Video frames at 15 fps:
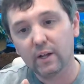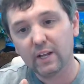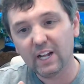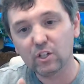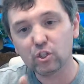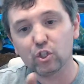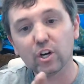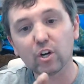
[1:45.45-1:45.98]

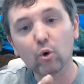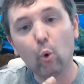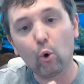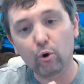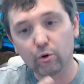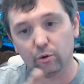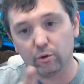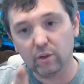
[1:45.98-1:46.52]
inch and a
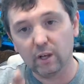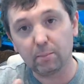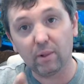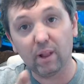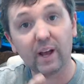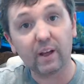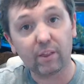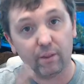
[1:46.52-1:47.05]
quarter lip
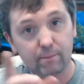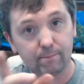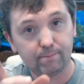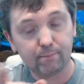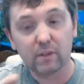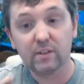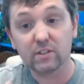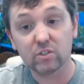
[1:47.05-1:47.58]
length.
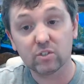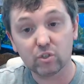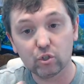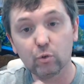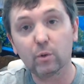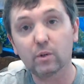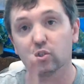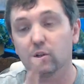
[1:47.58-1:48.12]
This is
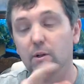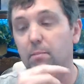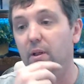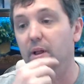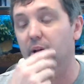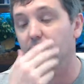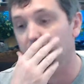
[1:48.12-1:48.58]
two inch lip length.